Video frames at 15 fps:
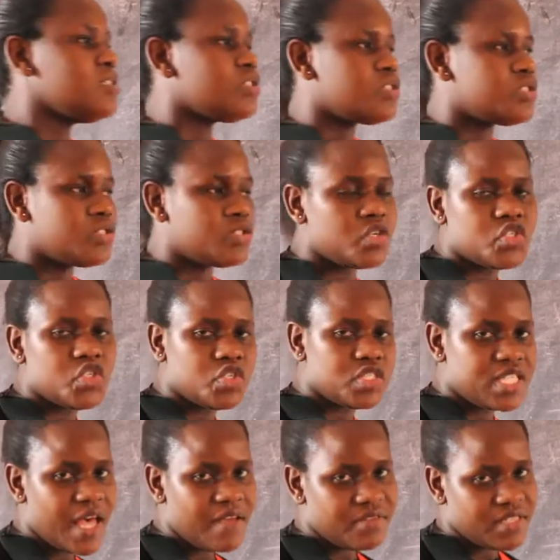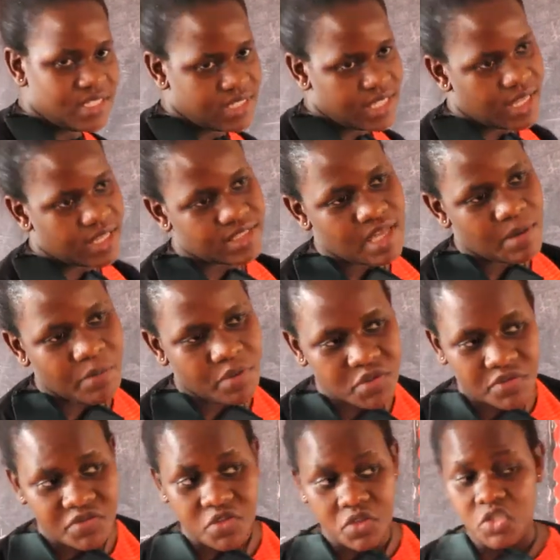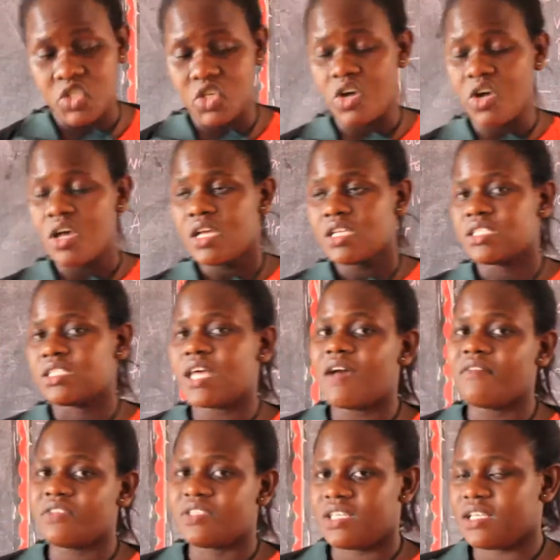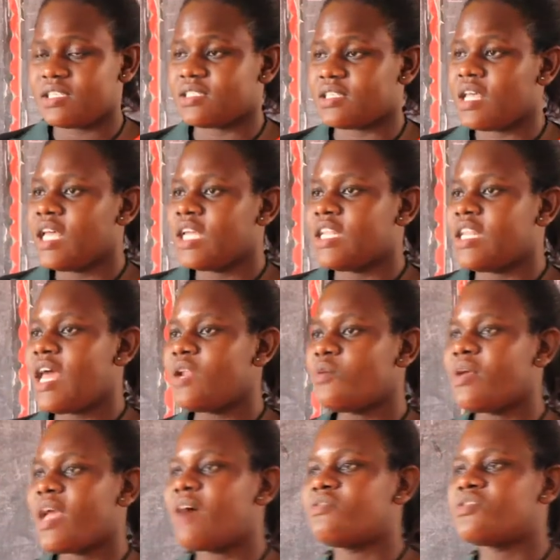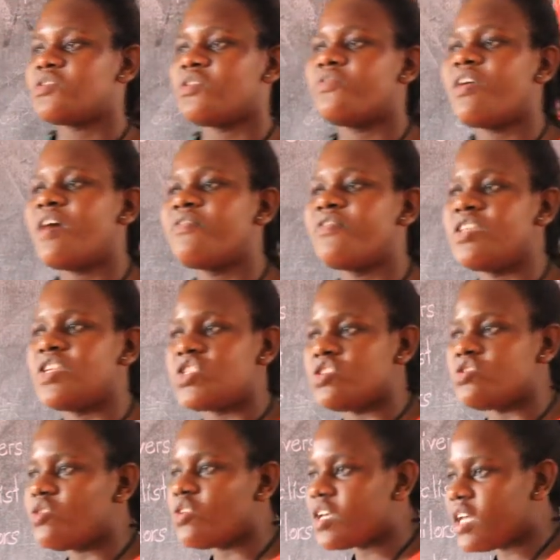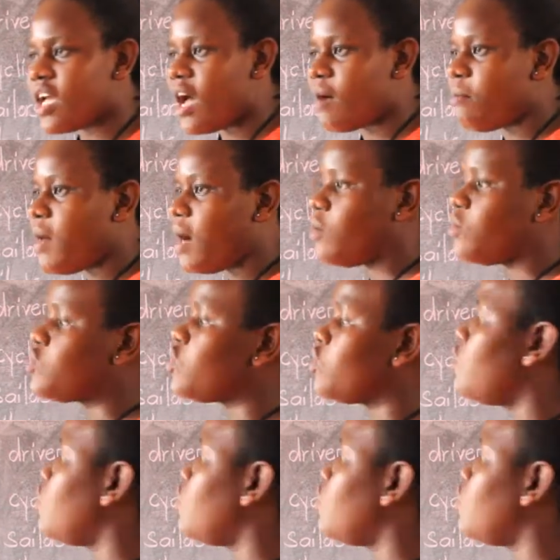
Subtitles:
social services, examples of social services. Then we have so far finished talking about